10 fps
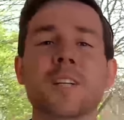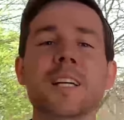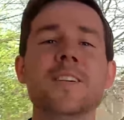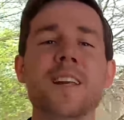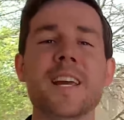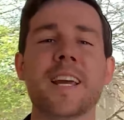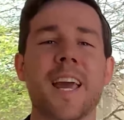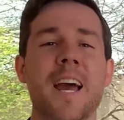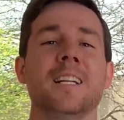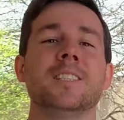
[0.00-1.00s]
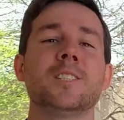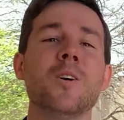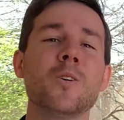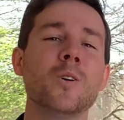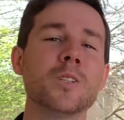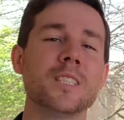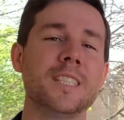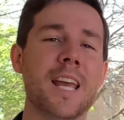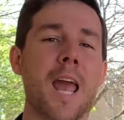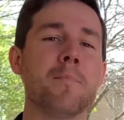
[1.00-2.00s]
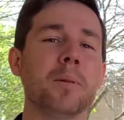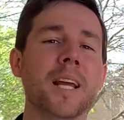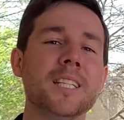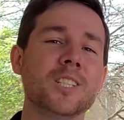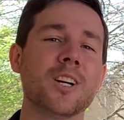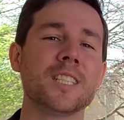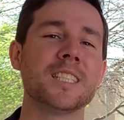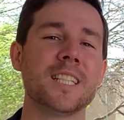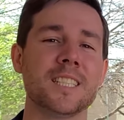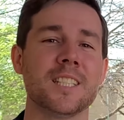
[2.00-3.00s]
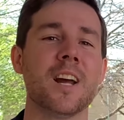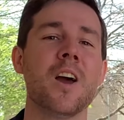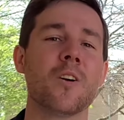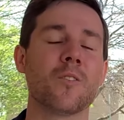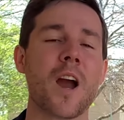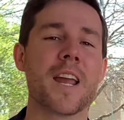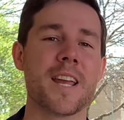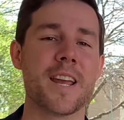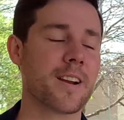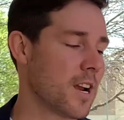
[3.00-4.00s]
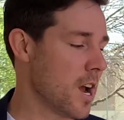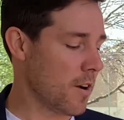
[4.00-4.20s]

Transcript: really unique, and it's so cool to see a Blnk charging station right here.